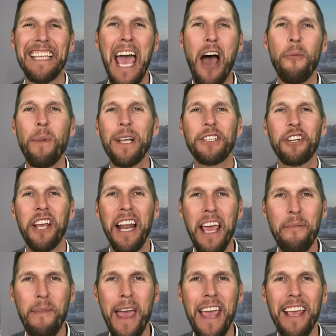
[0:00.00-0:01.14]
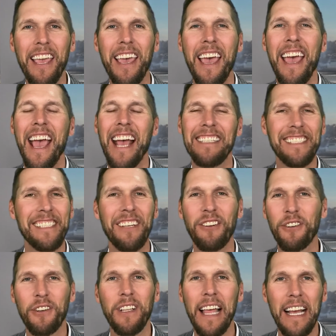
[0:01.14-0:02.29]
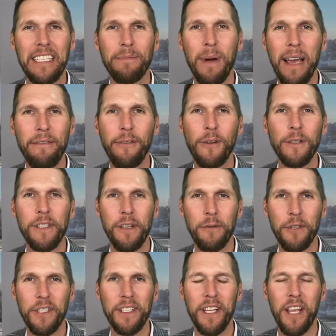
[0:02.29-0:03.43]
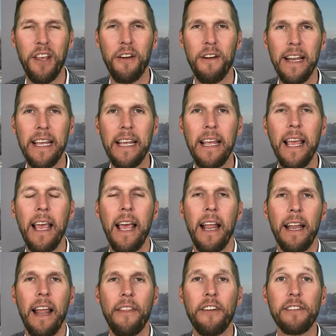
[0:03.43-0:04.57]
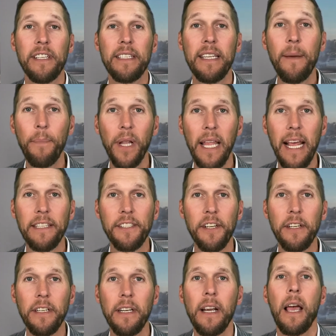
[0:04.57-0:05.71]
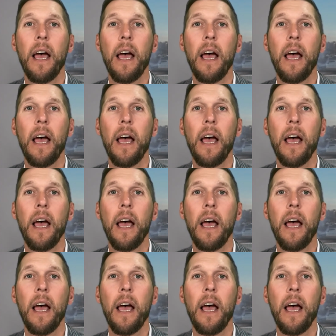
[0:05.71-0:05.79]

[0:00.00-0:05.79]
how much can I make and still collect my full Social Security? Now, there's a simple answer,